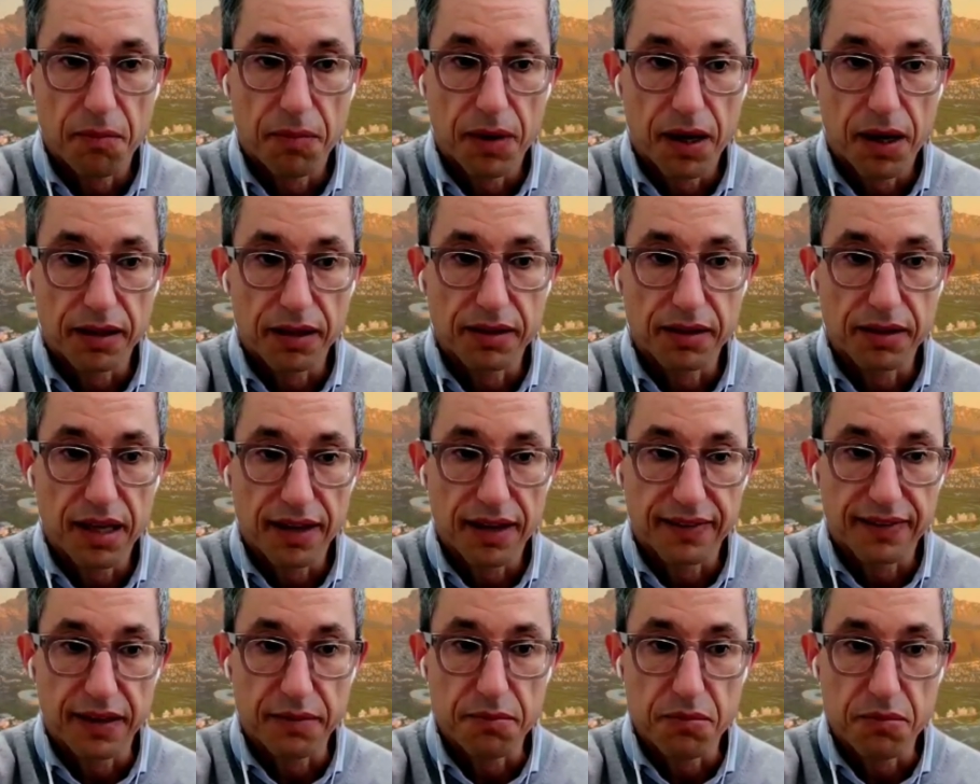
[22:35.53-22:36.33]
But
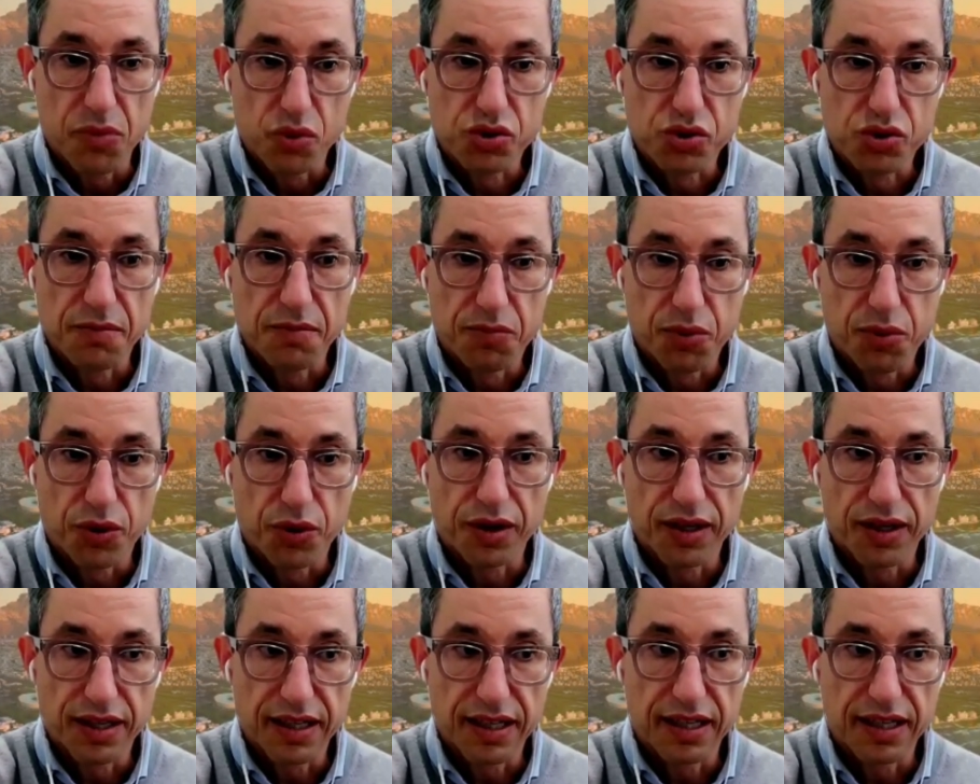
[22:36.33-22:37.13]
I think most
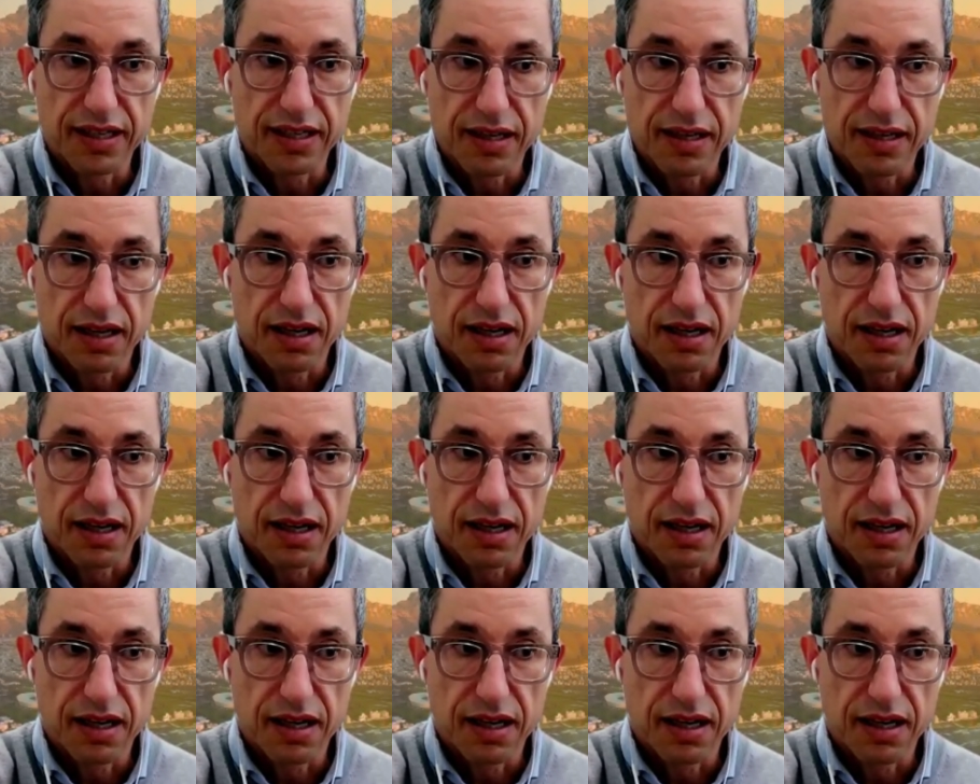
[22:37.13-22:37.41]
importantly,